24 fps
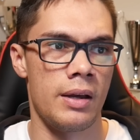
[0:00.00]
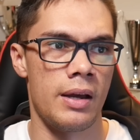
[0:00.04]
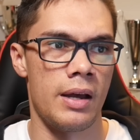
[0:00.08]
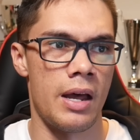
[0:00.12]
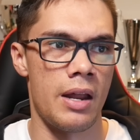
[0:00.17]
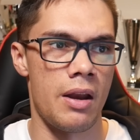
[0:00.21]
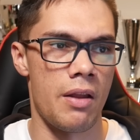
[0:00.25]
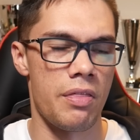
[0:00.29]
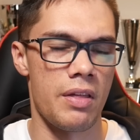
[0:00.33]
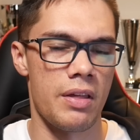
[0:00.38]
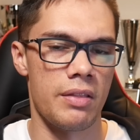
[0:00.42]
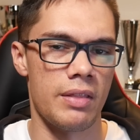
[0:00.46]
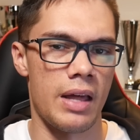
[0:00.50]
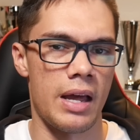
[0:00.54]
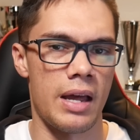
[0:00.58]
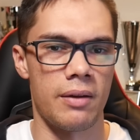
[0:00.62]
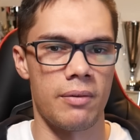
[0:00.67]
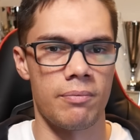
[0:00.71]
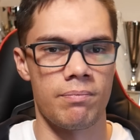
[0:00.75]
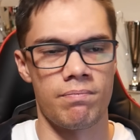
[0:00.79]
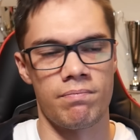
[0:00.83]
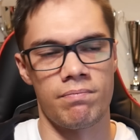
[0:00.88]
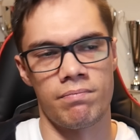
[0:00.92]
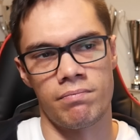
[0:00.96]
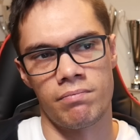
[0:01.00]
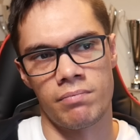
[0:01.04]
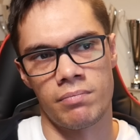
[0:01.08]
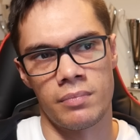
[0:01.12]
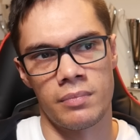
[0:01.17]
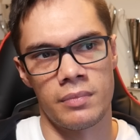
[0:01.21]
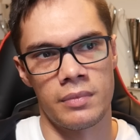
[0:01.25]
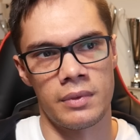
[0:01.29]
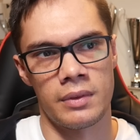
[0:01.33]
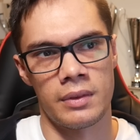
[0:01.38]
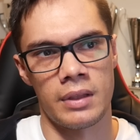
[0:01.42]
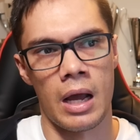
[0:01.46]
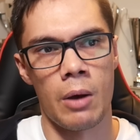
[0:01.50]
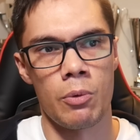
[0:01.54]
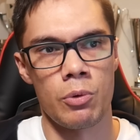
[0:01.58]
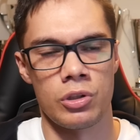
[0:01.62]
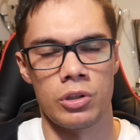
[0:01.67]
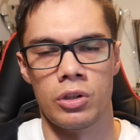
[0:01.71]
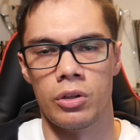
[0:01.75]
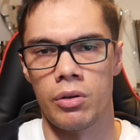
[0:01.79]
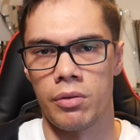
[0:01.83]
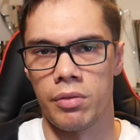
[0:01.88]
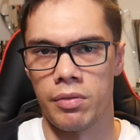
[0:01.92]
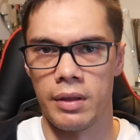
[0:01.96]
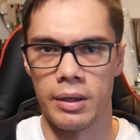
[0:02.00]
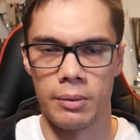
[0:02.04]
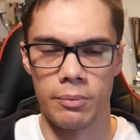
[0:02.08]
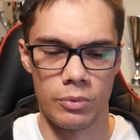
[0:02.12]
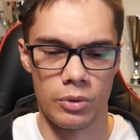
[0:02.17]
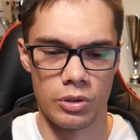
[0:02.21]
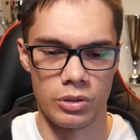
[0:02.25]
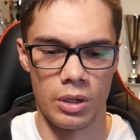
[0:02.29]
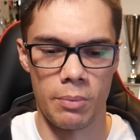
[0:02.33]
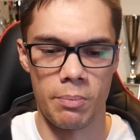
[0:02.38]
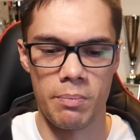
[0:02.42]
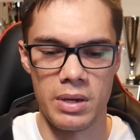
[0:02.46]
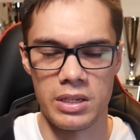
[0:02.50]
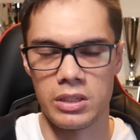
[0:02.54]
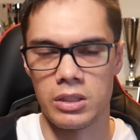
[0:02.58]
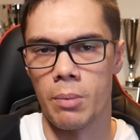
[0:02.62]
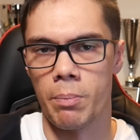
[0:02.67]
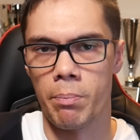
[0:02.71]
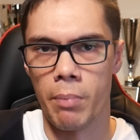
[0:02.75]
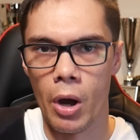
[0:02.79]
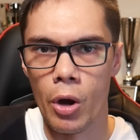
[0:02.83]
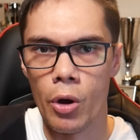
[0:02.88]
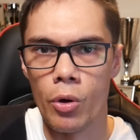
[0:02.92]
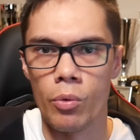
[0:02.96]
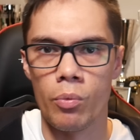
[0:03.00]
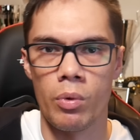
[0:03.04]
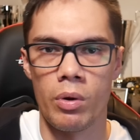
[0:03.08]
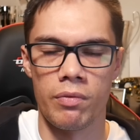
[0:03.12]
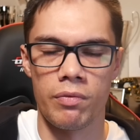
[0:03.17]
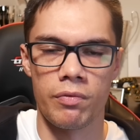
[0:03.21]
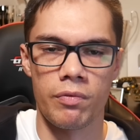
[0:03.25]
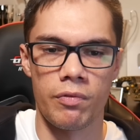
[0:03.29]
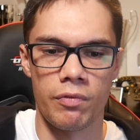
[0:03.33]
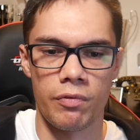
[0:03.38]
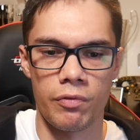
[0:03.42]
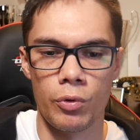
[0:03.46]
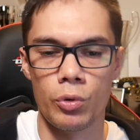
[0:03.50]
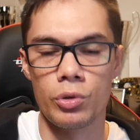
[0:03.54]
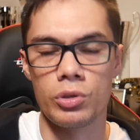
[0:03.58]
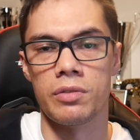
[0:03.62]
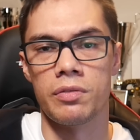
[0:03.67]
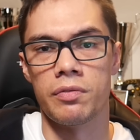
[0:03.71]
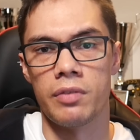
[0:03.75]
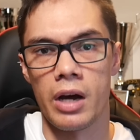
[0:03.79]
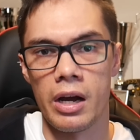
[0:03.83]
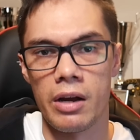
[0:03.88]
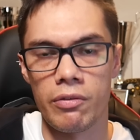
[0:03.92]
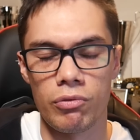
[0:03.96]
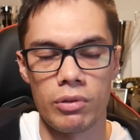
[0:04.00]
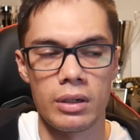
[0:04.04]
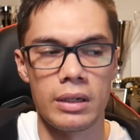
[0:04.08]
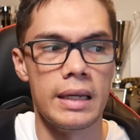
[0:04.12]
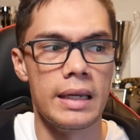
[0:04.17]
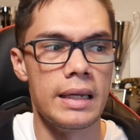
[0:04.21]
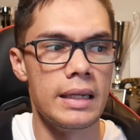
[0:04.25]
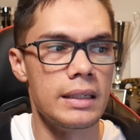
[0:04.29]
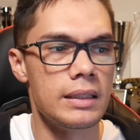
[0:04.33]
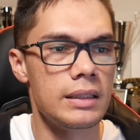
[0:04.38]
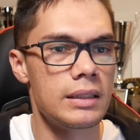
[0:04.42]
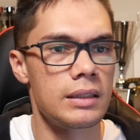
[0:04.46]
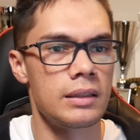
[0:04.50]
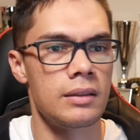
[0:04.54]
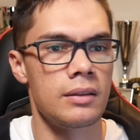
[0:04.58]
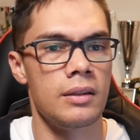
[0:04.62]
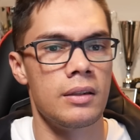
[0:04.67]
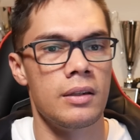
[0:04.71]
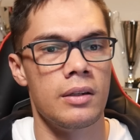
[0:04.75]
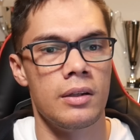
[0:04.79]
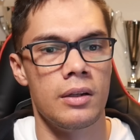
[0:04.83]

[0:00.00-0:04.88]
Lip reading: And I think that wasn't a good thing because I missed the boat with Forza 5 release.